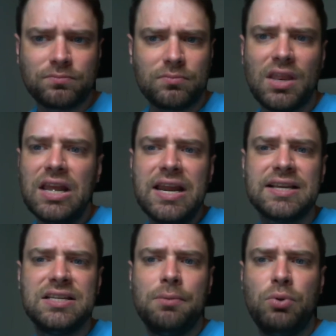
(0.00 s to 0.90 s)

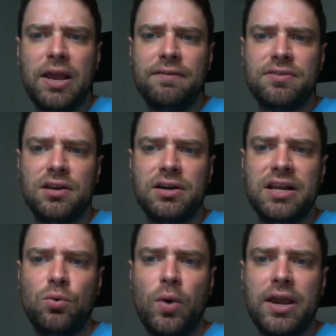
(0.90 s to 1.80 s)
Next up, we have Thunderkin
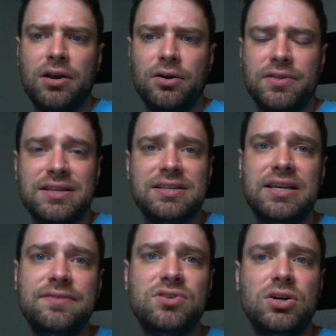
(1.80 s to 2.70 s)
Awakener. This
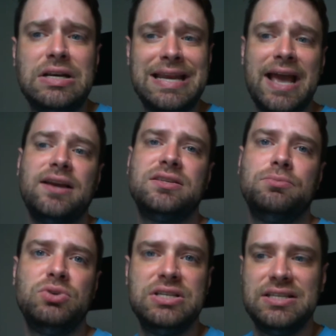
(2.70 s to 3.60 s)
gives our deck some
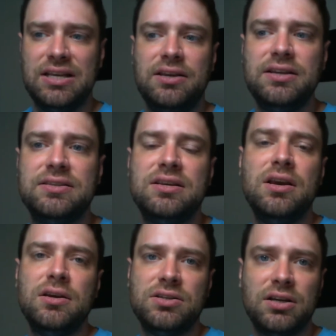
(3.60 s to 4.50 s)
resilience
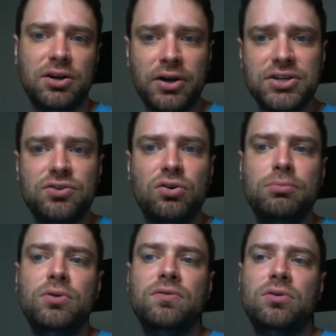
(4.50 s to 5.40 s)
to creature
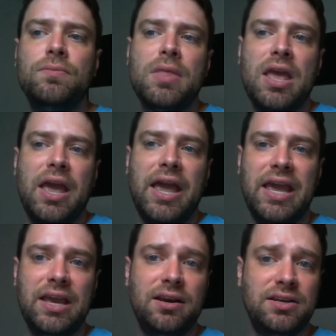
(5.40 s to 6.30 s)
removal
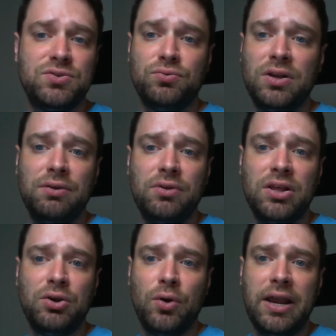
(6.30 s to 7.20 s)
and is really
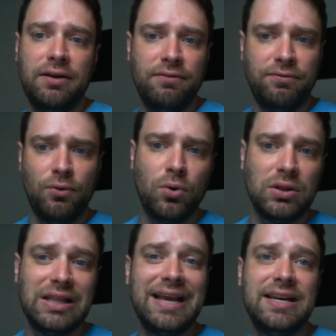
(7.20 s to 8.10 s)
great for
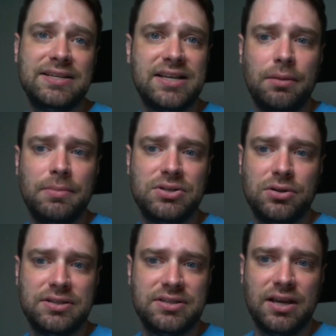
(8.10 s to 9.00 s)
Lightning Skelemental
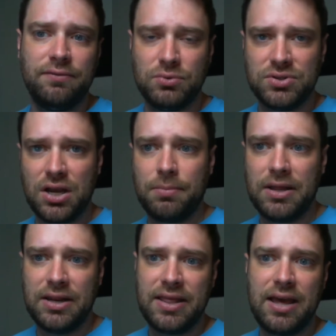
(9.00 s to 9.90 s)
itself. We'll talk
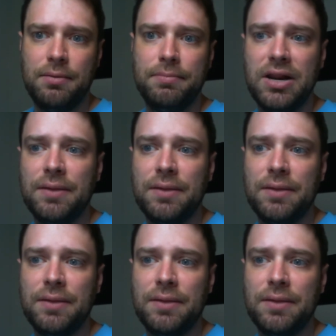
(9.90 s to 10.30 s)
about that in a minute.